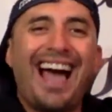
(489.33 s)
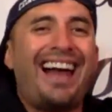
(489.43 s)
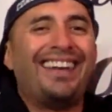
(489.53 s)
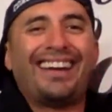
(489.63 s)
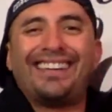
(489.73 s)

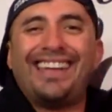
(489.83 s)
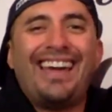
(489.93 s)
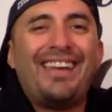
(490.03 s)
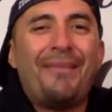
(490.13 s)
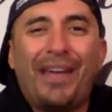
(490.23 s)
And now I look
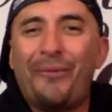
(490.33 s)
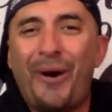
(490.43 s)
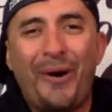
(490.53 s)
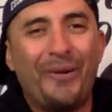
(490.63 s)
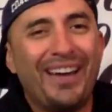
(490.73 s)
at that and I'm
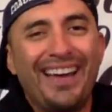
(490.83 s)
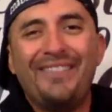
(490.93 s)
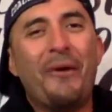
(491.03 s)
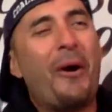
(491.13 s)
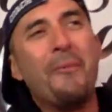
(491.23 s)
like, whoa,